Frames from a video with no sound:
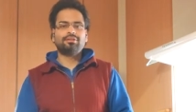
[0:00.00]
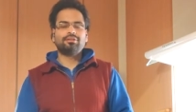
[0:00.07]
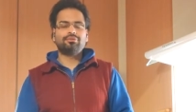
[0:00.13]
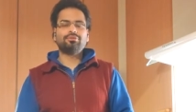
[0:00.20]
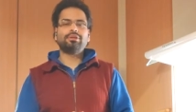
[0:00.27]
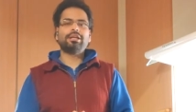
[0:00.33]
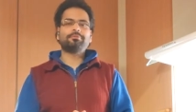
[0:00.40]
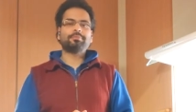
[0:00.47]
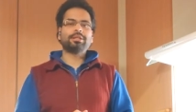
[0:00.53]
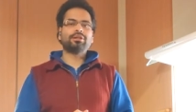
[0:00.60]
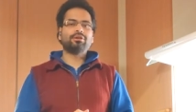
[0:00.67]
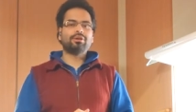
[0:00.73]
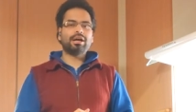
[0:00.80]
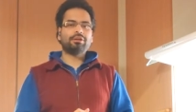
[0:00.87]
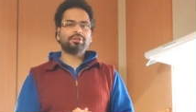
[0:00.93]
Do let me
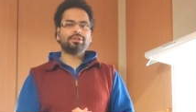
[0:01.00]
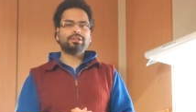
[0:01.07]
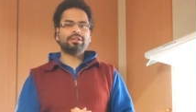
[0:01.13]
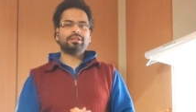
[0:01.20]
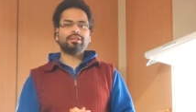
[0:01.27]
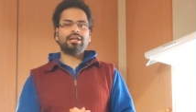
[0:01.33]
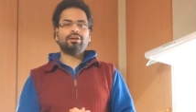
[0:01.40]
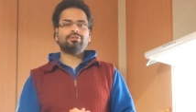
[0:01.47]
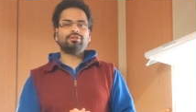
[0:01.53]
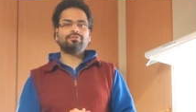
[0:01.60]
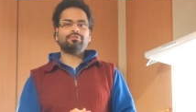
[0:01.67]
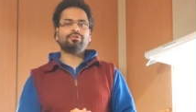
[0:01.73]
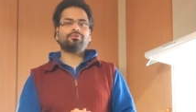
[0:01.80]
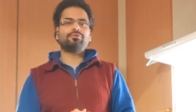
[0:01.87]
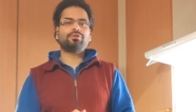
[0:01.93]
know how it turned out
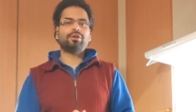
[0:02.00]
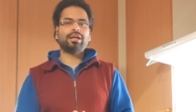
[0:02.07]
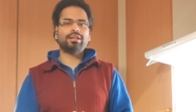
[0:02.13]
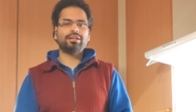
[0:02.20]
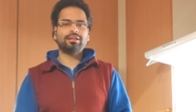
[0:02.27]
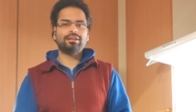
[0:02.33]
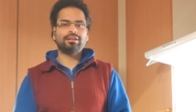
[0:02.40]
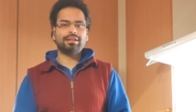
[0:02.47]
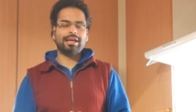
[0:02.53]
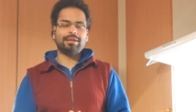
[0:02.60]
if you tried it,